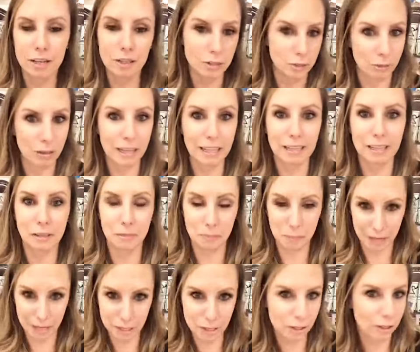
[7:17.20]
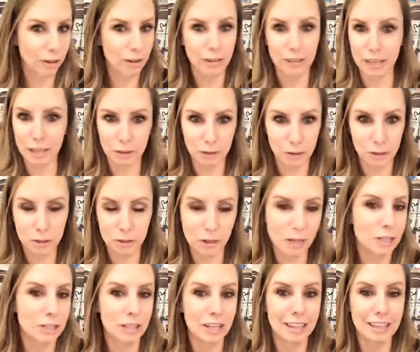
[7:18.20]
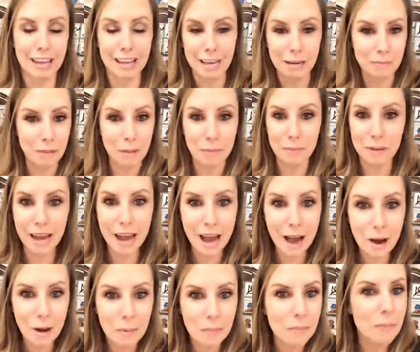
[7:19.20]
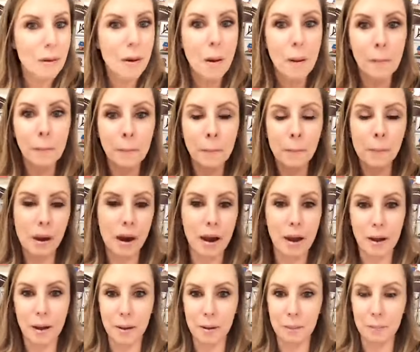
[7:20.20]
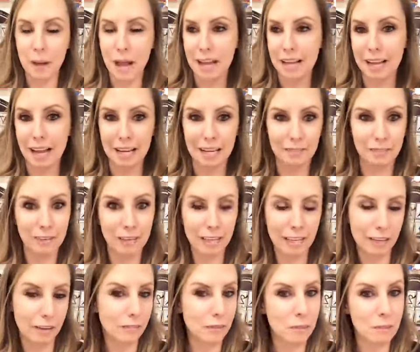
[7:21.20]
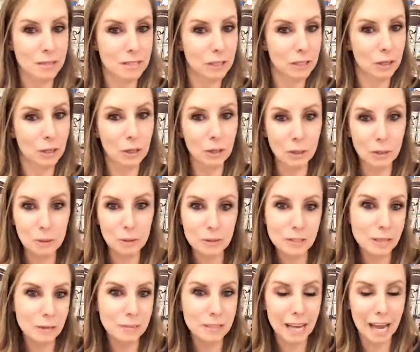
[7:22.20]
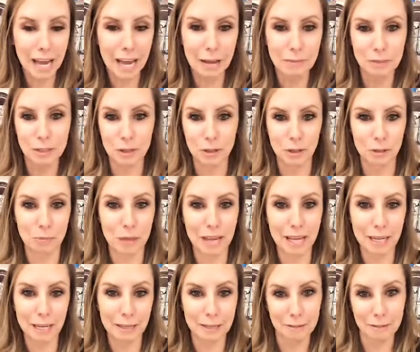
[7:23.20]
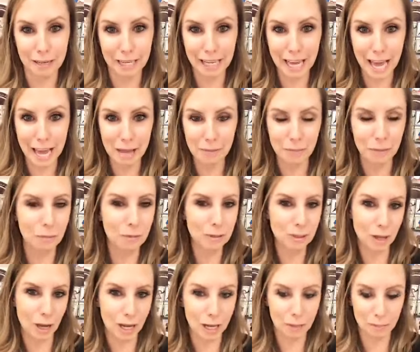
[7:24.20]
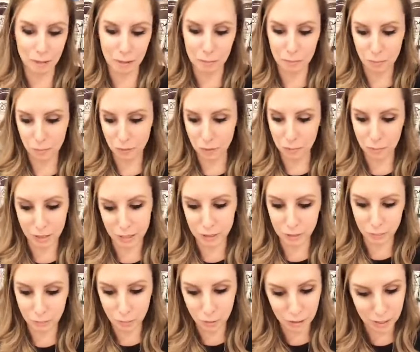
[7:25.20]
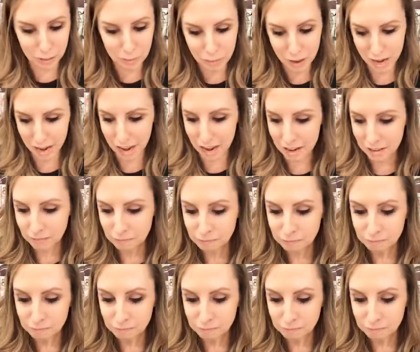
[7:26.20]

doing the picture or the illustration. They come up and help um, I kind of give them as a clue sometimes. You can make it into a game, and we'll talk about the picture more in a minute.